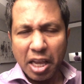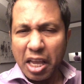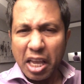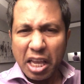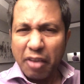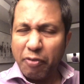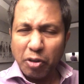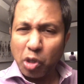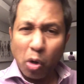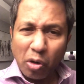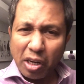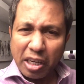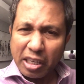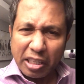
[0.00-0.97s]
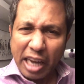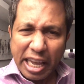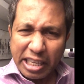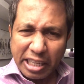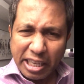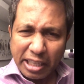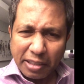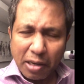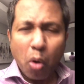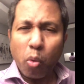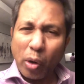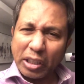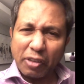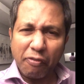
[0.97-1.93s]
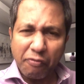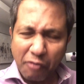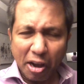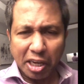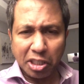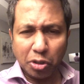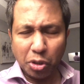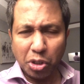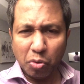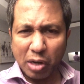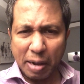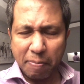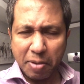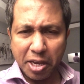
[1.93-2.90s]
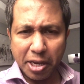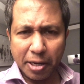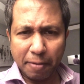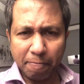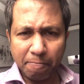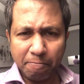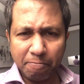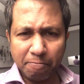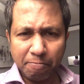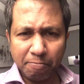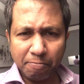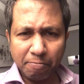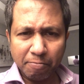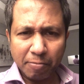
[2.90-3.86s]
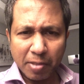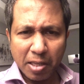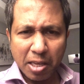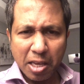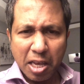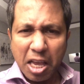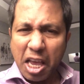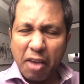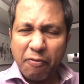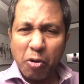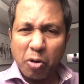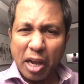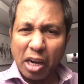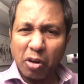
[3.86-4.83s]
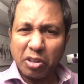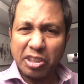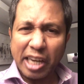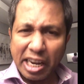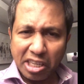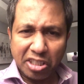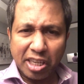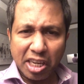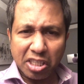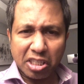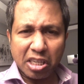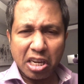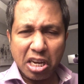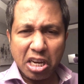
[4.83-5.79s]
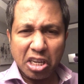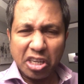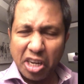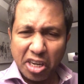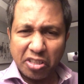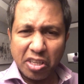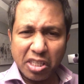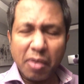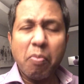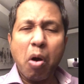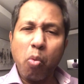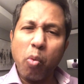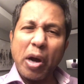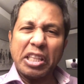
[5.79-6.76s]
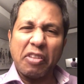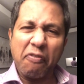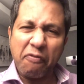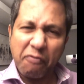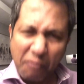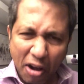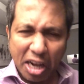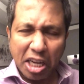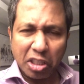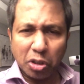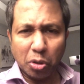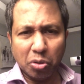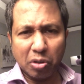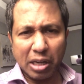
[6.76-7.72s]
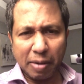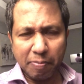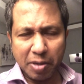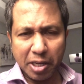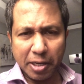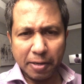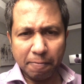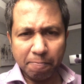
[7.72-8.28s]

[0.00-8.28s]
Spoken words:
If you don't like it, why the fuck do you come here? If you cannot digest criticism, why the fuck do you come here?